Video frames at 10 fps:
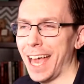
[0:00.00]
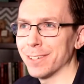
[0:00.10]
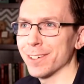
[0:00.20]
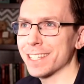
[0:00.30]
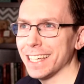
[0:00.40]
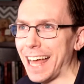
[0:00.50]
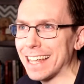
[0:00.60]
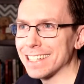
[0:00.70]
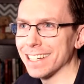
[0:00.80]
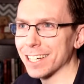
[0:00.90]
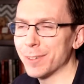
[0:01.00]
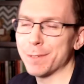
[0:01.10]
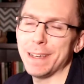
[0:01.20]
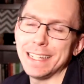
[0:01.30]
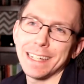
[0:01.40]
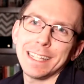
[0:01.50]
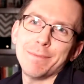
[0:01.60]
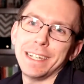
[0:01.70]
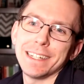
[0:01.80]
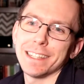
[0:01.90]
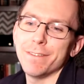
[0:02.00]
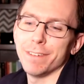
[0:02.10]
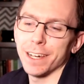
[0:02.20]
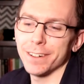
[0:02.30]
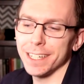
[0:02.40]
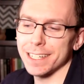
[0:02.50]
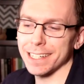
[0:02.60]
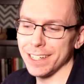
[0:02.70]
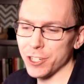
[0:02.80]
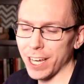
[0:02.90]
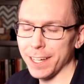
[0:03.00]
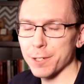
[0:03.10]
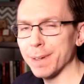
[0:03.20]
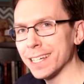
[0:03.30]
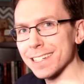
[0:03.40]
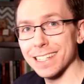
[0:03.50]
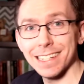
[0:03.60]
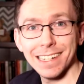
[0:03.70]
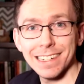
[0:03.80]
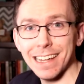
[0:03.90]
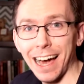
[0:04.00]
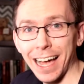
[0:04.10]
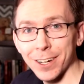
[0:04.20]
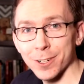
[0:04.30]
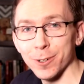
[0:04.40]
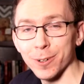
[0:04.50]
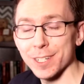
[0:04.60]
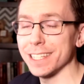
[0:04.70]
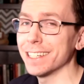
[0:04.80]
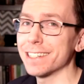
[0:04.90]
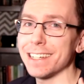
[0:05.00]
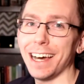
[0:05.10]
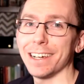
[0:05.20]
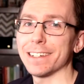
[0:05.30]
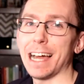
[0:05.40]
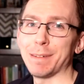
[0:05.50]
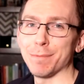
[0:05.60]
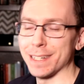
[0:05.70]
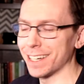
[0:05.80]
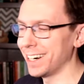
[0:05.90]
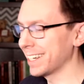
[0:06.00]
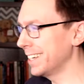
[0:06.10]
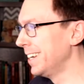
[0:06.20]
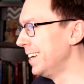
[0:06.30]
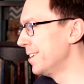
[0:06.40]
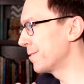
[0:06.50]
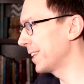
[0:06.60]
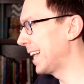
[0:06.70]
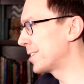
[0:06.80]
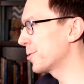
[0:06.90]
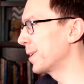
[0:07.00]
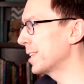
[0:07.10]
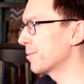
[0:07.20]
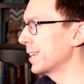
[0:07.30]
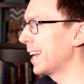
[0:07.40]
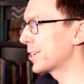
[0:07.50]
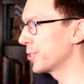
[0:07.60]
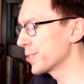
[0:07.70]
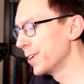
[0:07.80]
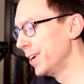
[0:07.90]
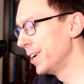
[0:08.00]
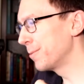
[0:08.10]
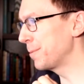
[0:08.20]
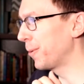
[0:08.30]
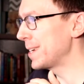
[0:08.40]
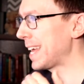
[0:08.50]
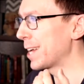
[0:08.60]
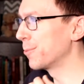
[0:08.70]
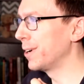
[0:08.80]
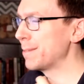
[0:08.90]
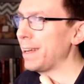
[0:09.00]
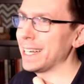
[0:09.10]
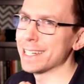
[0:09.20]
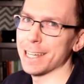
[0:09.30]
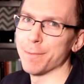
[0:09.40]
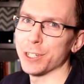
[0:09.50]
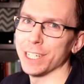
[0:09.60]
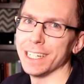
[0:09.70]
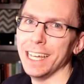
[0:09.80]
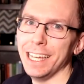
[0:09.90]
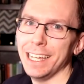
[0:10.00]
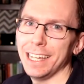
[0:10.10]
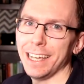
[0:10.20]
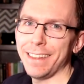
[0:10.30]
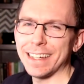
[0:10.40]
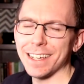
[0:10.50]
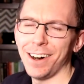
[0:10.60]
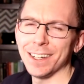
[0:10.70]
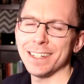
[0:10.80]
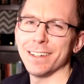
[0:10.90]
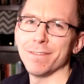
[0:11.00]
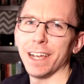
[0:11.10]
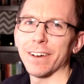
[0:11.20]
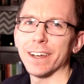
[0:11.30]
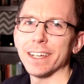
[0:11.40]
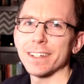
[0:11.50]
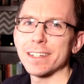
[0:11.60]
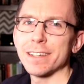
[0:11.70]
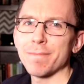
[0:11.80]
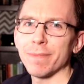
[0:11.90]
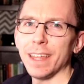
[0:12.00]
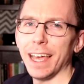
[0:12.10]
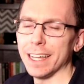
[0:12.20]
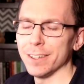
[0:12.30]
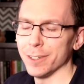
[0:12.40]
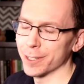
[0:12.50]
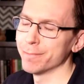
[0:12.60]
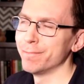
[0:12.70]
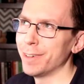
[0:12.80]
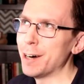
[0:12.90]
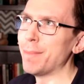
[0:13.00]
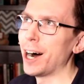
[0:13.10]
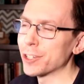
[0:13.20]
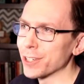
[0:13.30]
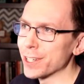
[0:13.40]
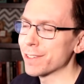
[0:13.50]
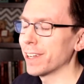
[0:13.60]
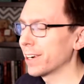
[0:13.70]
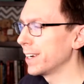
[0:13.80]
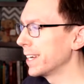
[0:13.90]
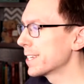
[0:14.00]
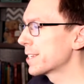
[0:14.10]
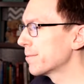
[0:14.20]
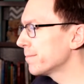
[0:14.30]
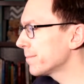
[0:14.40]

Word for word: heteroscedastic, which basically means the variance can change because this entire course, the entire time I've been talking for the last 23 lectures, we've always had one main assumption, and that's constant variance and or homogeneous variance.